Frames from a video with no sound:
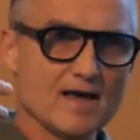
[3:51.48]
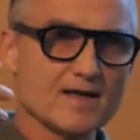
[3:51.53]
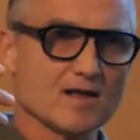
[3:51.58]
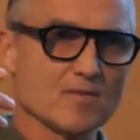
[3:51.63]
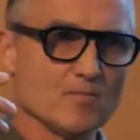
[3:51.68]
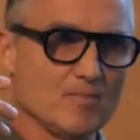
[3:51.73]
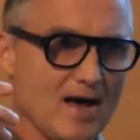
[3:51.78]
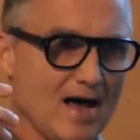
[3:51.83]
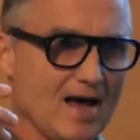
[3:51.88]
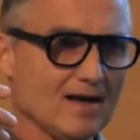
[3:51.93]
light,
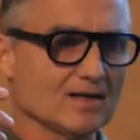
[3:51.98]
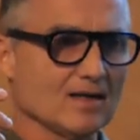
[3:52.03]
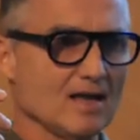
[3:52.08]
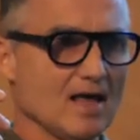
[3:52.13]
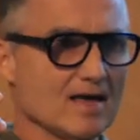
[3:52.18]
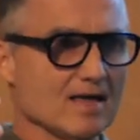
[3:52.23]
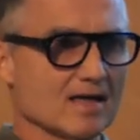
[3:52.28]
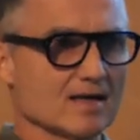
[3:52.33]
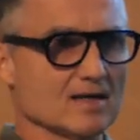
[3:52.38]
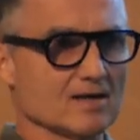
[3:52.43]
a back
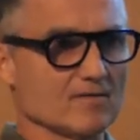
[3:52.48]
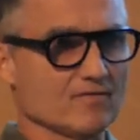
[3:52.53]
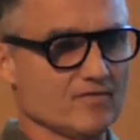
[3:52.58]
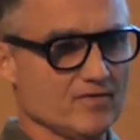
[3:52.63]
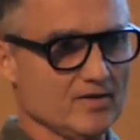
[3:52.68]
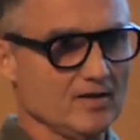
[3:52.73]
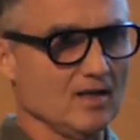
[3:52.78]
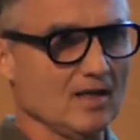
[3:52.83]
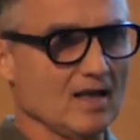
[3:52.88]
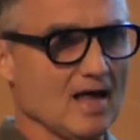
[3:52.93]
light, and a
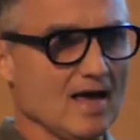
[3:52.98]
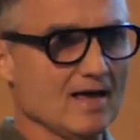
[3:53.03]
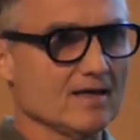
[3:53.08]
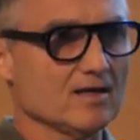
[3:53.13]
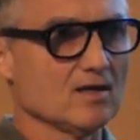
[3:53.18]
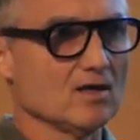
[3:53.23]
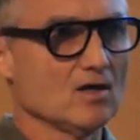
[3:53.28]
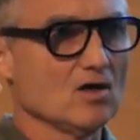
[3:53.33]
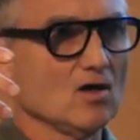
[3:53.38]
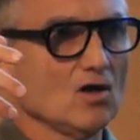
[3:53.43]
fill
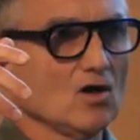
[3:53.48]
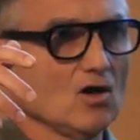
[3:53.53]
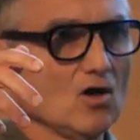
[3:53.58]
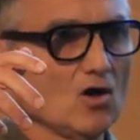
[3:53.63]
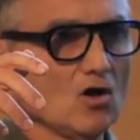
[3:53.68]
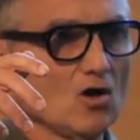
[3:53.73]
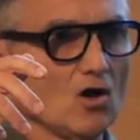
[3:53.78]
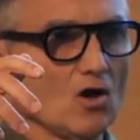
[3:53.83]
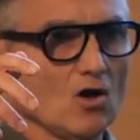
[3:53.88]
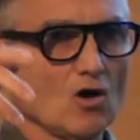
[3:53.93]
light
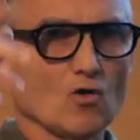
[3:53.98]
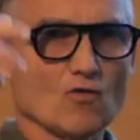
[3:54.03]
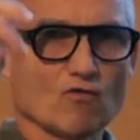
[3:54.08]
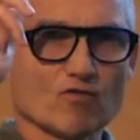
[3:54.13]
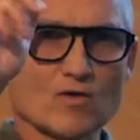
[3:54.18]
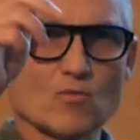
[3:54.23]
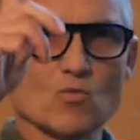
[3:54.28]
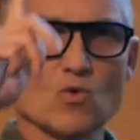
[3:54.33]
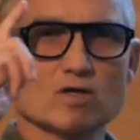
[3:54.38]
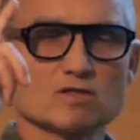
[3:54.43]

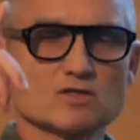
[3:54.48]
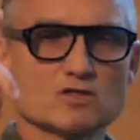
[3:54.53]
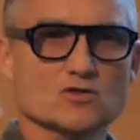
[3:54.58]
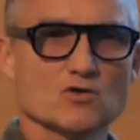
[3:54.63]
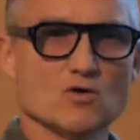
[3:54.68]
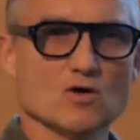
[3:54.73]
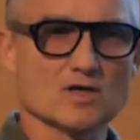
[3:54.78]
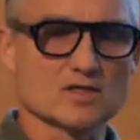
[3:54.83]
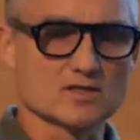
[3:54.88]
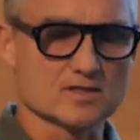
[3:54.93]
from one
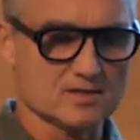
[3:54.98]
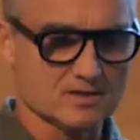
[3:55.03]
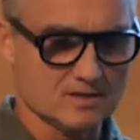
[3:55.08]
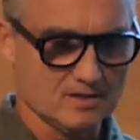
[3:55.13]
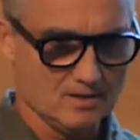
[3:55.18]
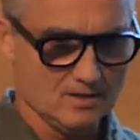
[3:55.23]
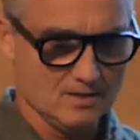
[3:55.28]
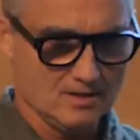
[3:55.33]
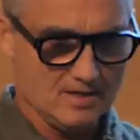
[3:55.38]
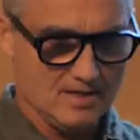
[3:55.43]
source.
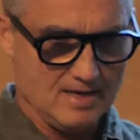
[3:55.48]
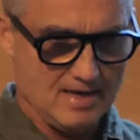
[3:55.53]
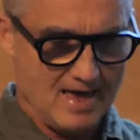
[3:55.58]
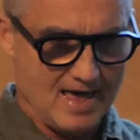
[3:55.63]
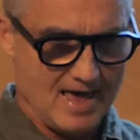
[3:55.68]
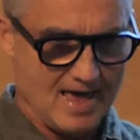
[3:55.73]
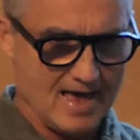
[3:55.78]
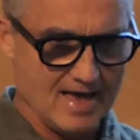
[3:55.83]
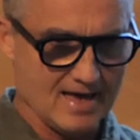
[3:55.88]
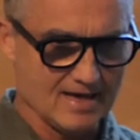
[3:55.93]

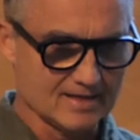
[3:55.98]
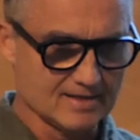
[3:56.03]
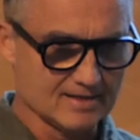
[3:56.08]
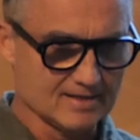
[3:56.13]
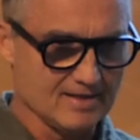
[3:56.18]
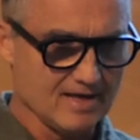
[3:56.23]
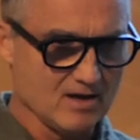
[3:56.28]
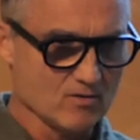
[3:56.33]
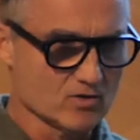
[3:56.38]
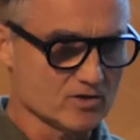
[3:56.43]

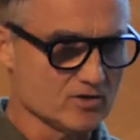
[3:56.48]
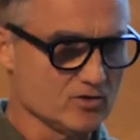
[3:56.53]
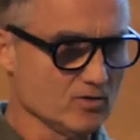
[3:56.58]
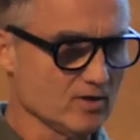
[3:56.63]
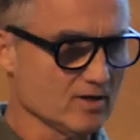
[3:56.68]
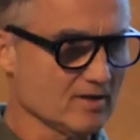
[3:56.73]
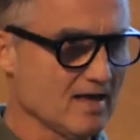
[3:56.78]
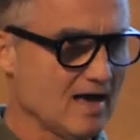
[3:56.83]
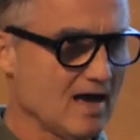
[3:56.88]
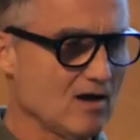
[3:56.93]
And they were
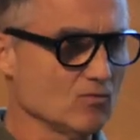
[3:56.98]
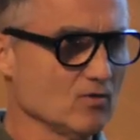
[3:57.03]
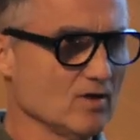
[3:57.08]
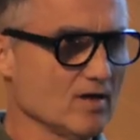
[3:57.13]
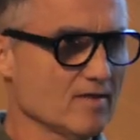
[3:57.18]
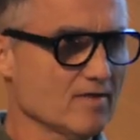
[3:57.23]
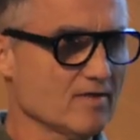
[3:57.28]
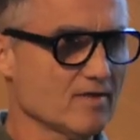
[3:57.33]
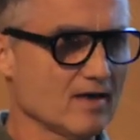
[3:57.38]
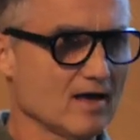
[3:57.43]
doing that
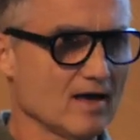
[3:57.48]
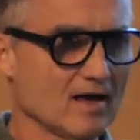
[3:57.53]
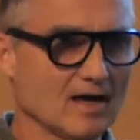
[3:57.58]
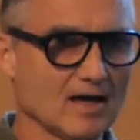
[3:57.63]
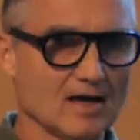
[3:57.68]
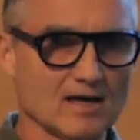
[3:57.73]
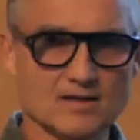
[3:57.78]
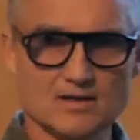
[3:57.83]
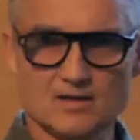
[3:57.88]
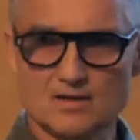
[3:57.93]
with,
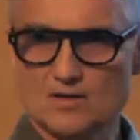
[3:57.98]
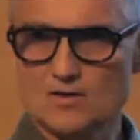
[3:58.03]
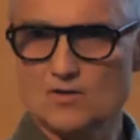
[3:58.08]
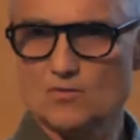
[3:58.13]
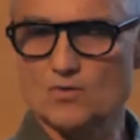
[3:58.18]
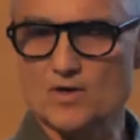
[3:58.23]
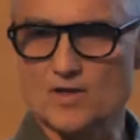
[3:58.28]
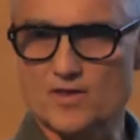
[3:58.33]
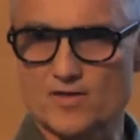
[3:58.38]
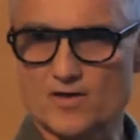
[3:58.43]
uh,
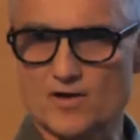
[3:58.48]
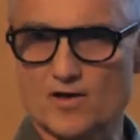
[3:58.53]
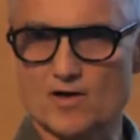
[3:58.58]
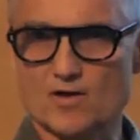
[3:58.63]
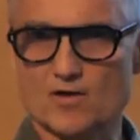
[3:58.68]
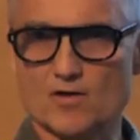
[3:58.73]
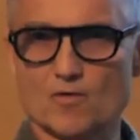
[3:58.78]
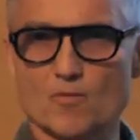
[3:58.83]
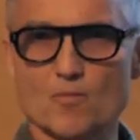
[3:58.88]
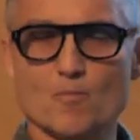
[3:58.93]
with
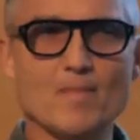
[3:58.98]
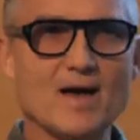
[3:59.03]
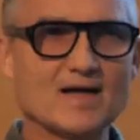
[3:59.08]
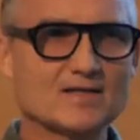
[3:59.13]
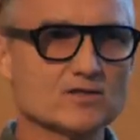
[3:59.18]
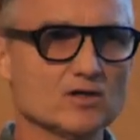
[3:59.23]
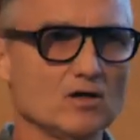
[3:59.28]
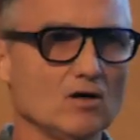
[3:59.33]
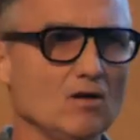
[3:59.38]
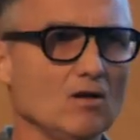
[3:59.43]
uh,
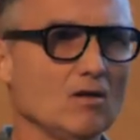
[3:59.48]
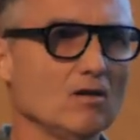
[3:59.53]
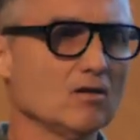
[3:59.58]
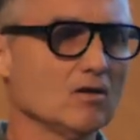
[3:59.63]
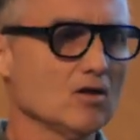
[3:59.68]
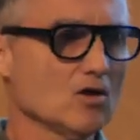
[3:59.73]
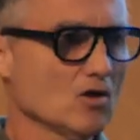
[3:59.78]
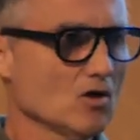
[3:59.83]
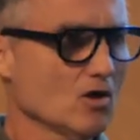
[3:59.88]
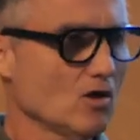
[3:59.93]

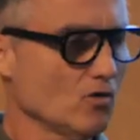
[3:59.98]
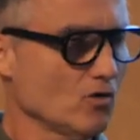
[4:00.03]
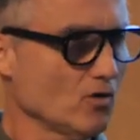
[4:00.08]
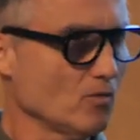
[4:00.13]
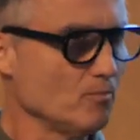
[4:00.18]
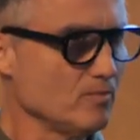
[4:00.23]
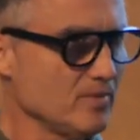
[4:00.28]
metal, uh,